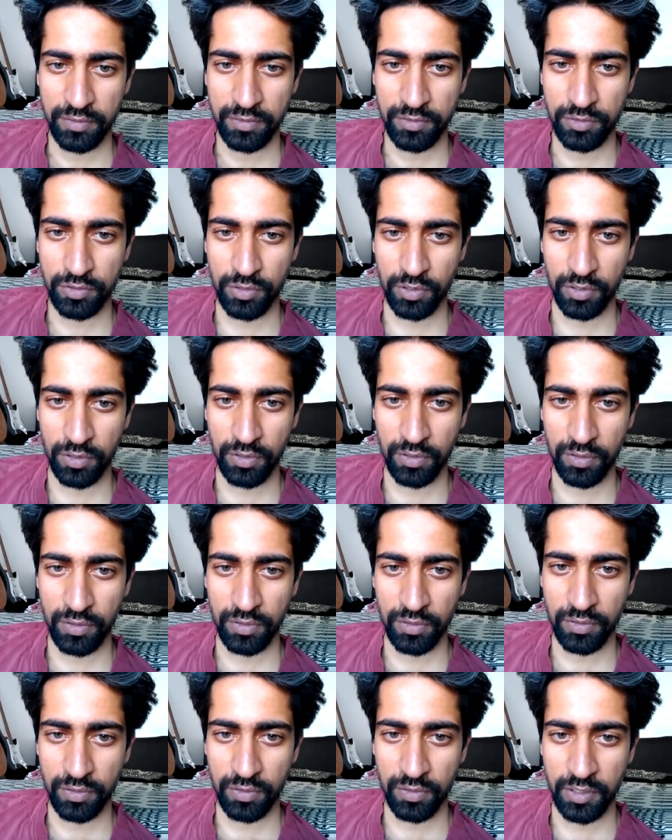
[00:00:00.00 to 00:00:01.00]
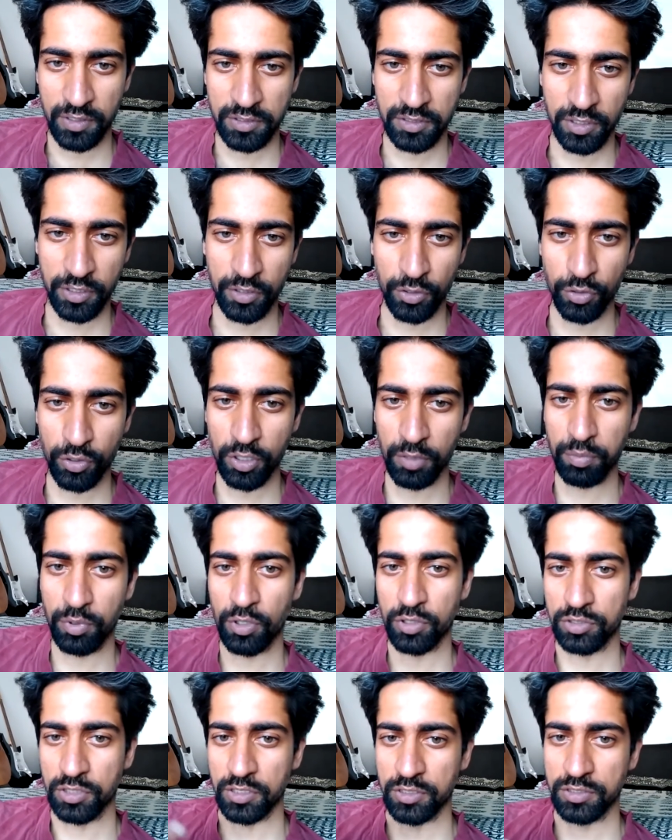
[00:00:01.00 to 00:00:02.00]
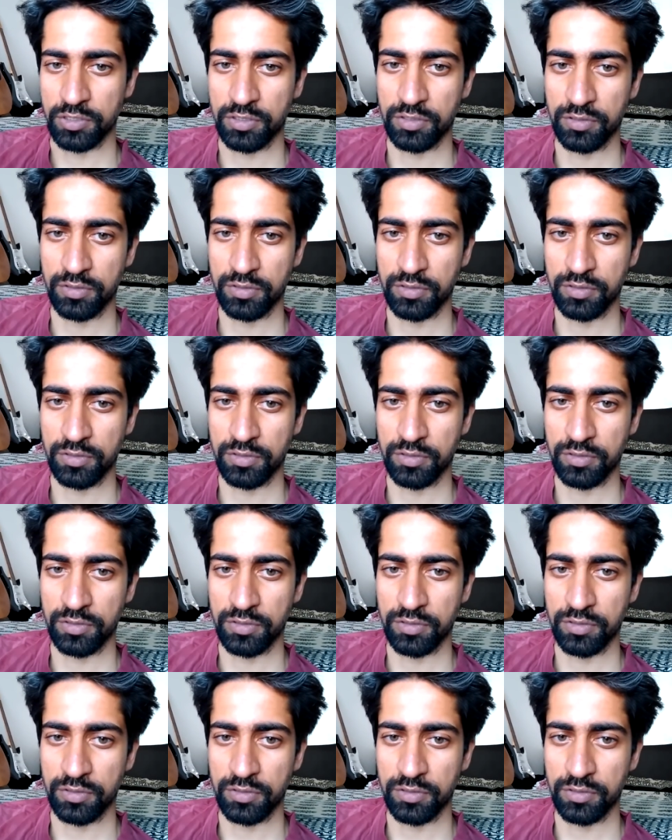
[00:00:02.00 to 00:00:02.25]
So, it's a dual process.